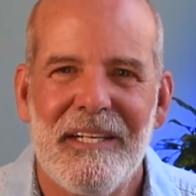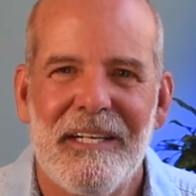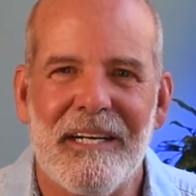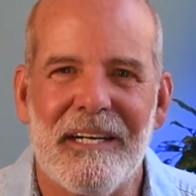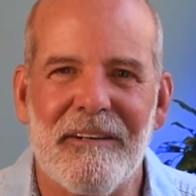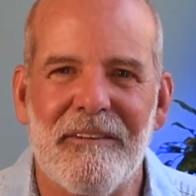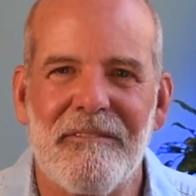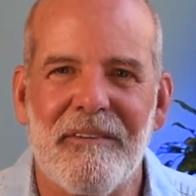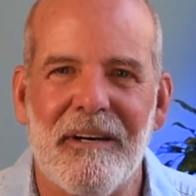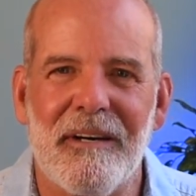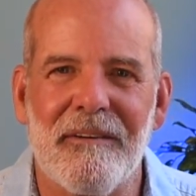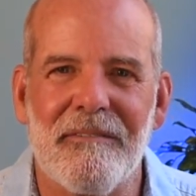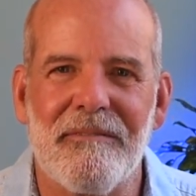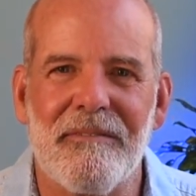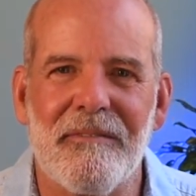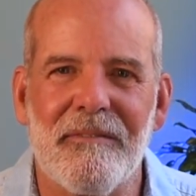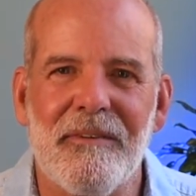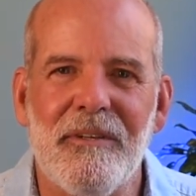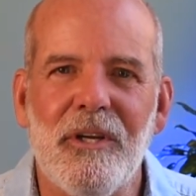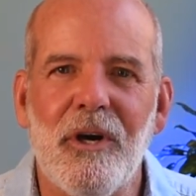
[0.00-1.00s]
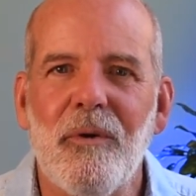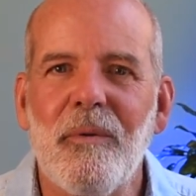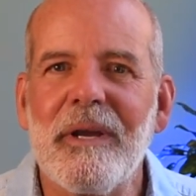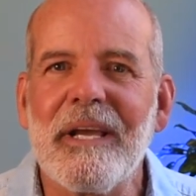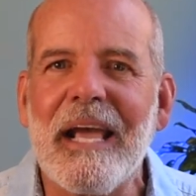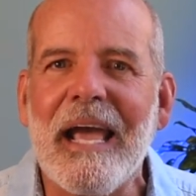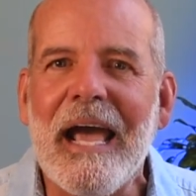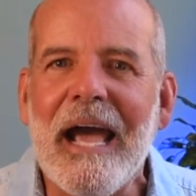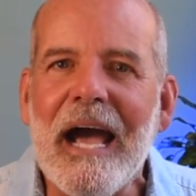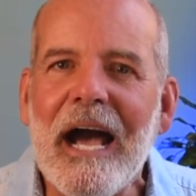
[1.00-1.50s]
of
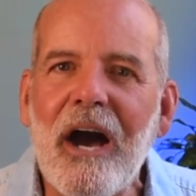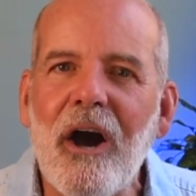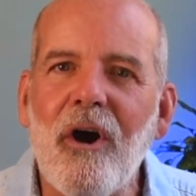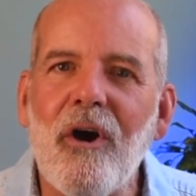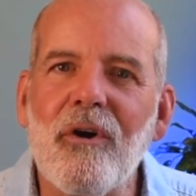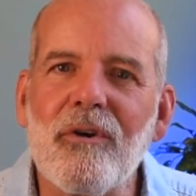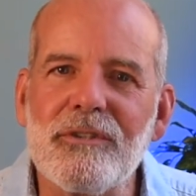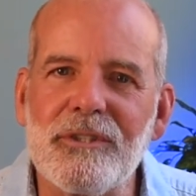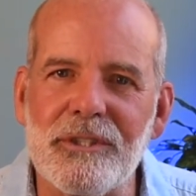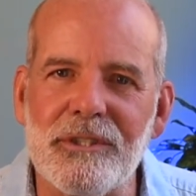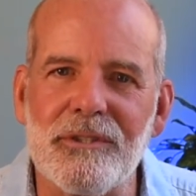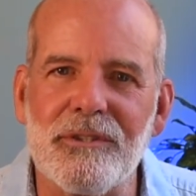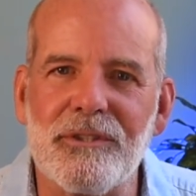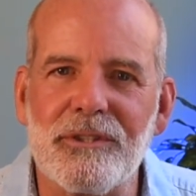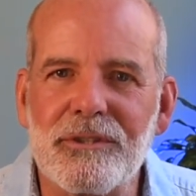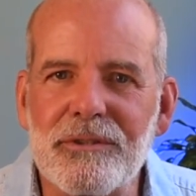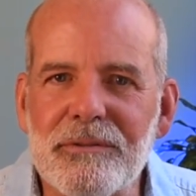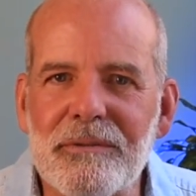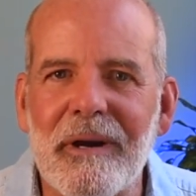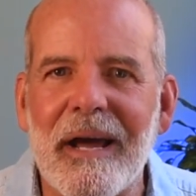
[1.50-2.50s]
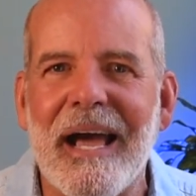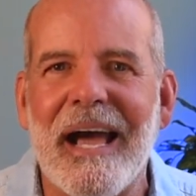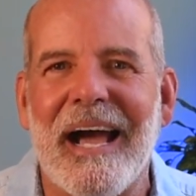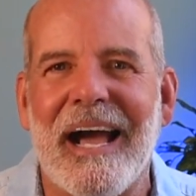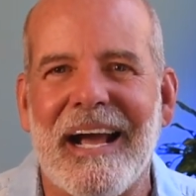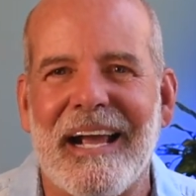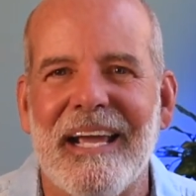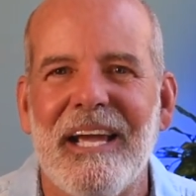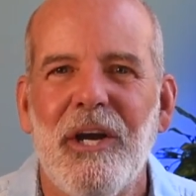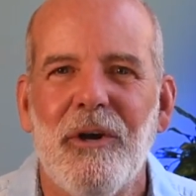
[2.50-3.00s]
knowing how to
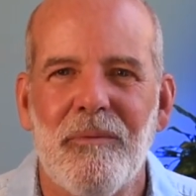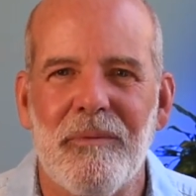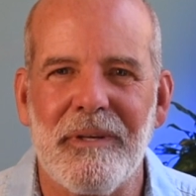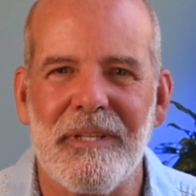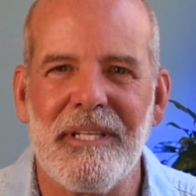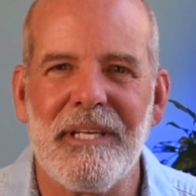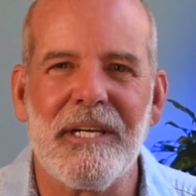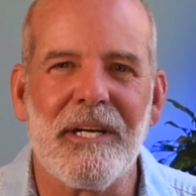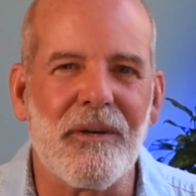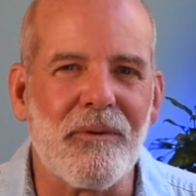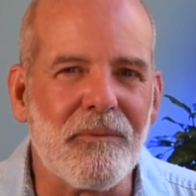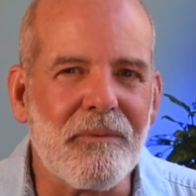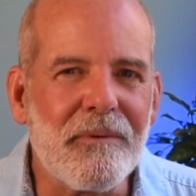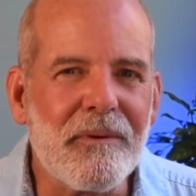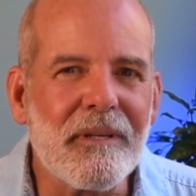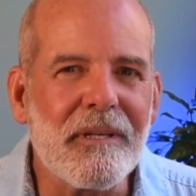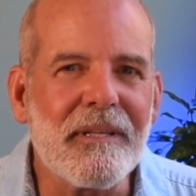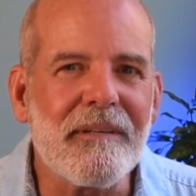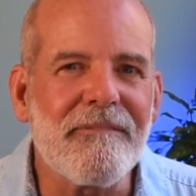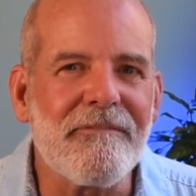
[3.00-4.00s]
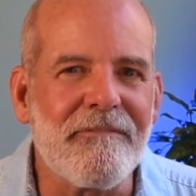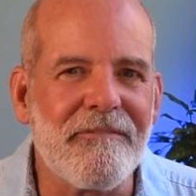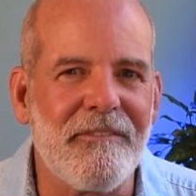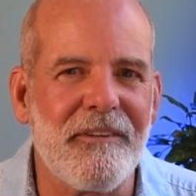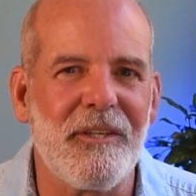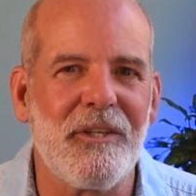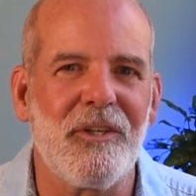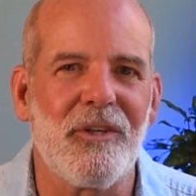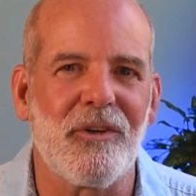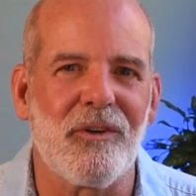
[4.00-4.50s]
track within and really
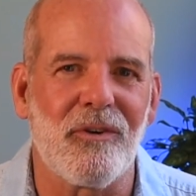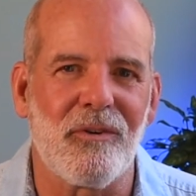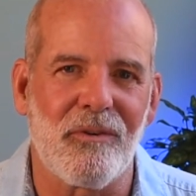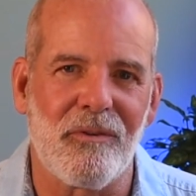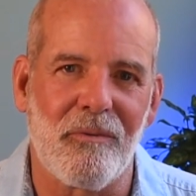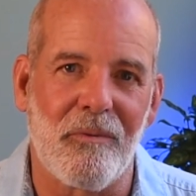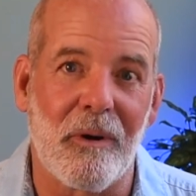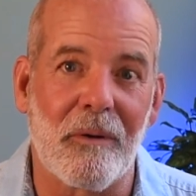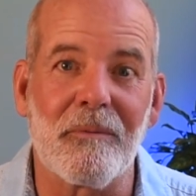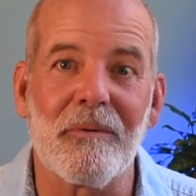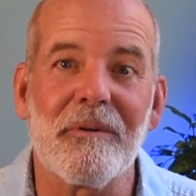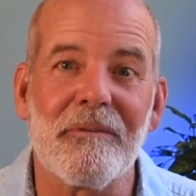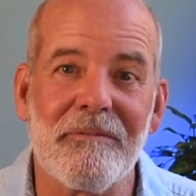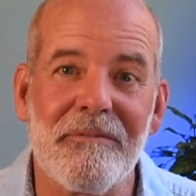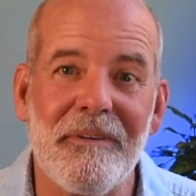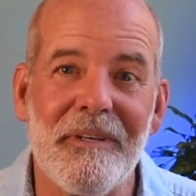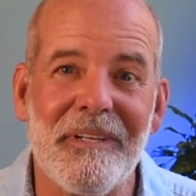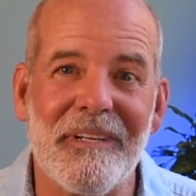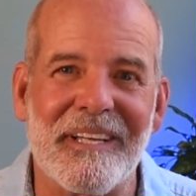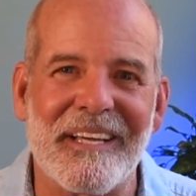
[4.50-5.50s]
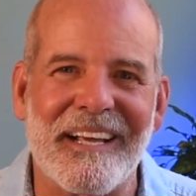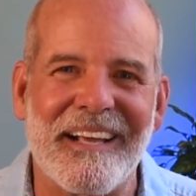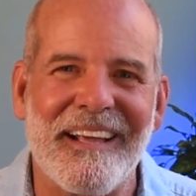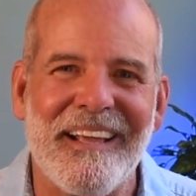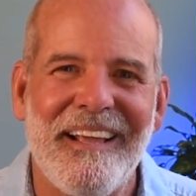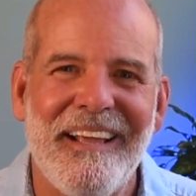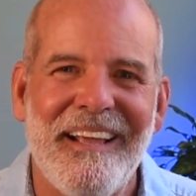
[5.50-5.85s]
feel what we're feeling.